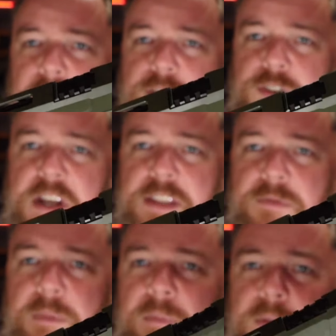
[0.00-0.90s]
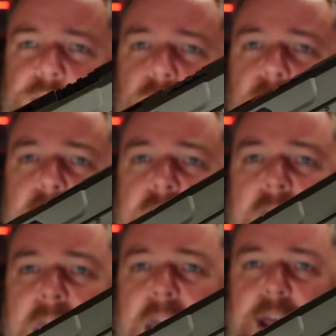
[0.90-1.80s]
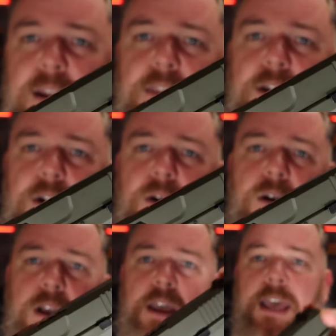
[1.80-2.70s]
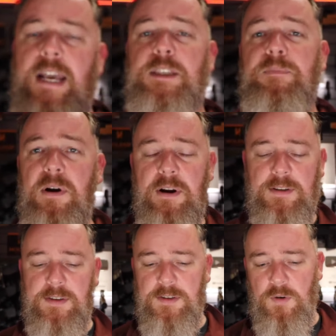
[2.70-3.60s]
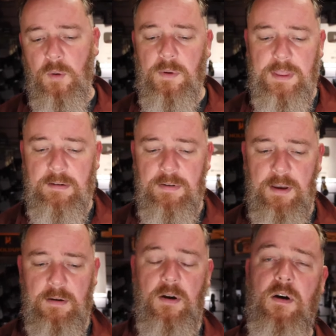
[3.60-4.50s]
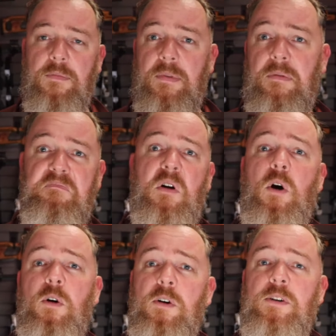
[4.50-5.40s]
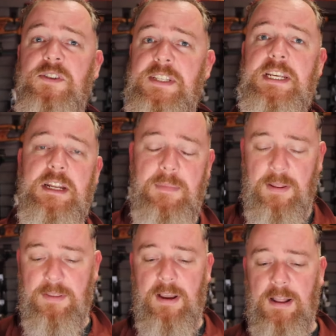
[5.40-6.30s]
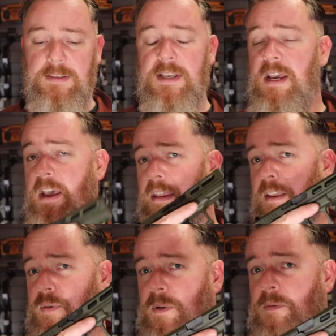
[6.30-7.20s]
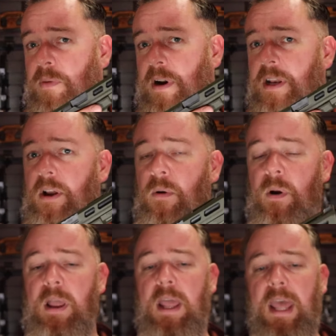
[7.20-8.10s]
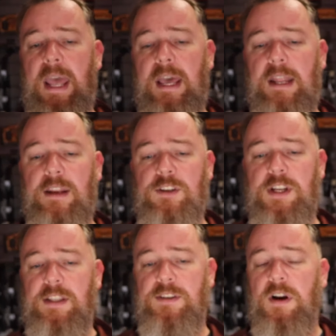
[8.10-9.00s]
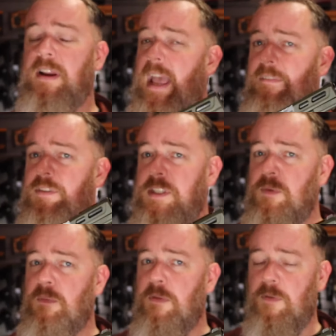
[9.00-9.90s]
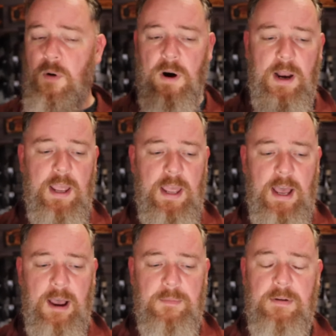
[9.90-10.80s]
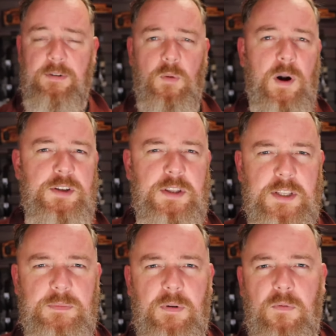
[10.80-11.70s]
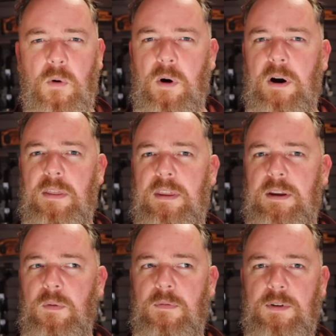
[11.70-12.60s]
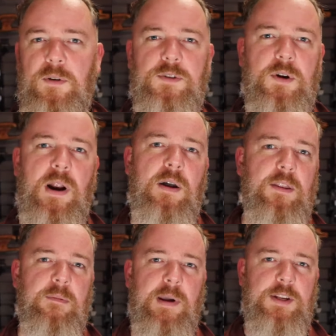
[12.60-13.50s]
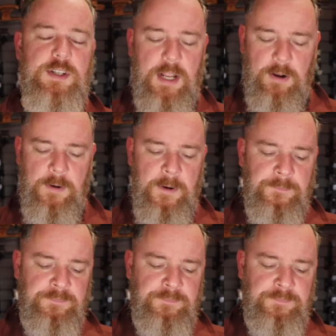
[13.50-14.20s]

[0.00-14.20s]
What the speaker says: and there's a chance for people to add their experiences or what they've heard or seen about the guns. This one's pretty new, and chances are you haven't seen one before. If you're watching this before the reviews are out on the main channel,